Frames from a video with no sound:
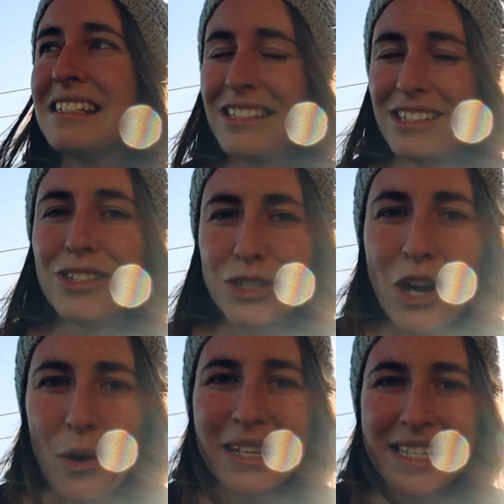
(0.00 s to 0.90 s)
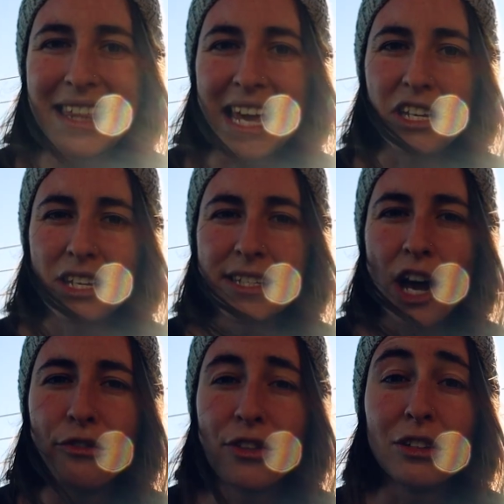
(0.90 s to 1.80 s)
you're going to thank
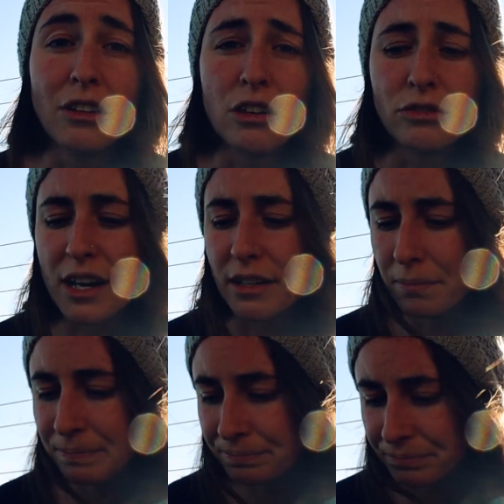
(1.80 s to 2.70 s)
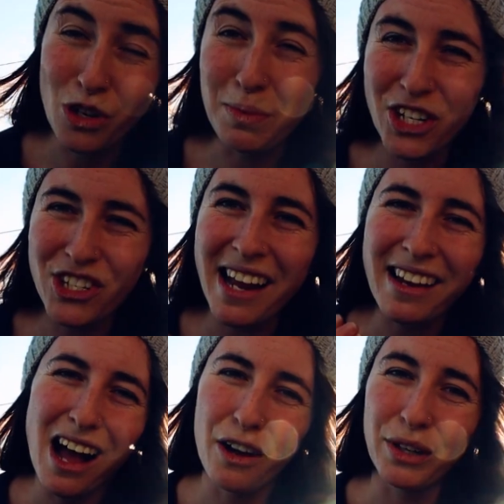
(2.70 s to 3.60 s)
yourself in the long run. So because I
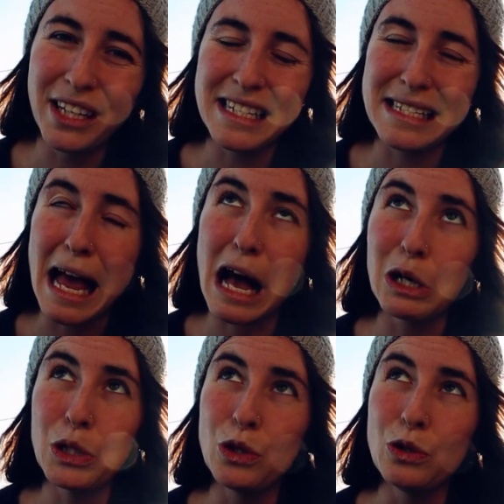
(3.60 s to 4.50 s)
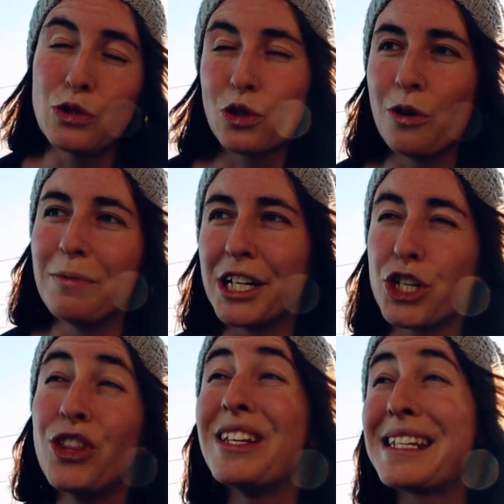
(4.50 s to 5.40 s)
can't really tell you so
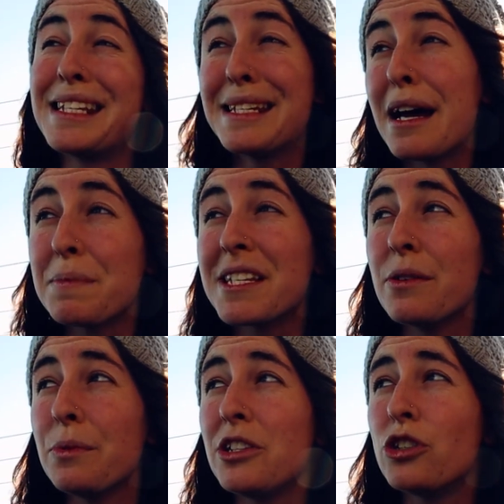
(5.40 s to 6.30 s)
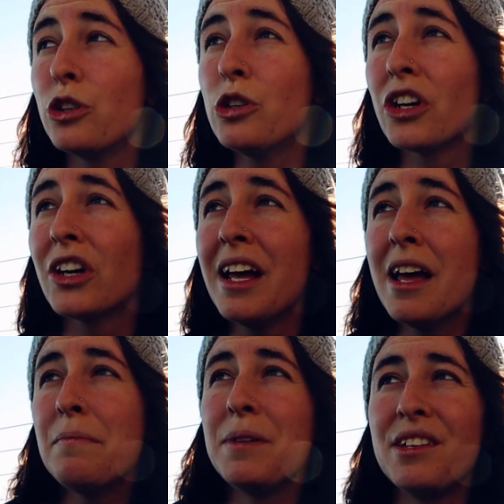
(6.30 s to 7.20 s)
much the steps that we took,
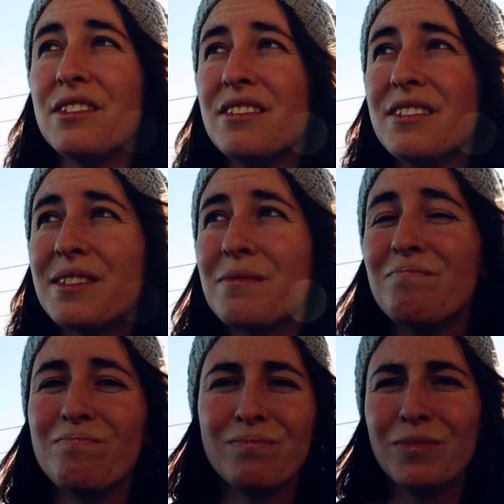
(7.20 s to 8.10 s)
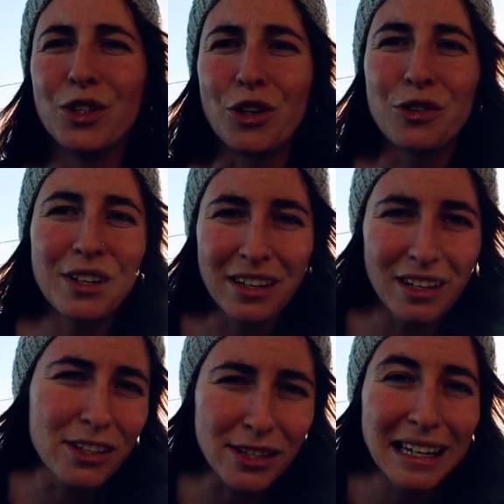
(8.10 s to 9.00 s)
because, you know,
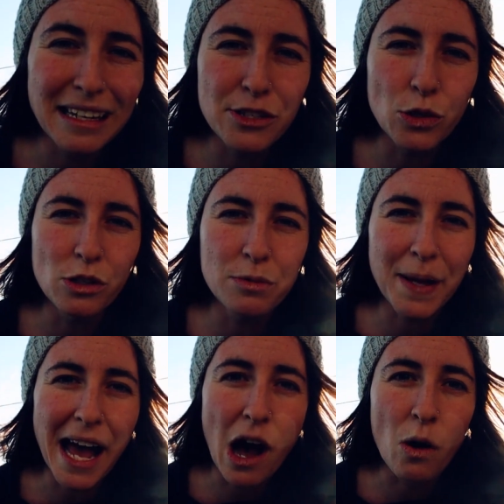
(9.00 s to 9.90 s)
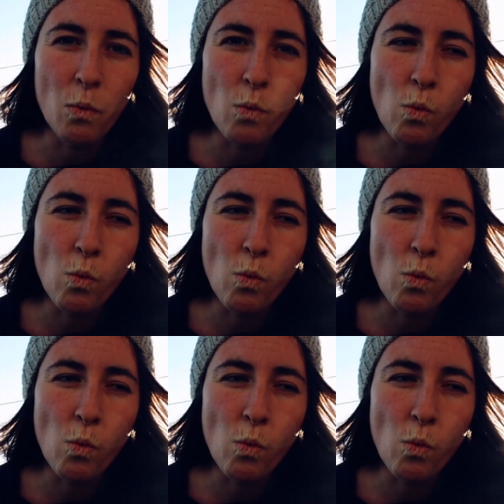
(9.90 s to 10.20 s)
it is all about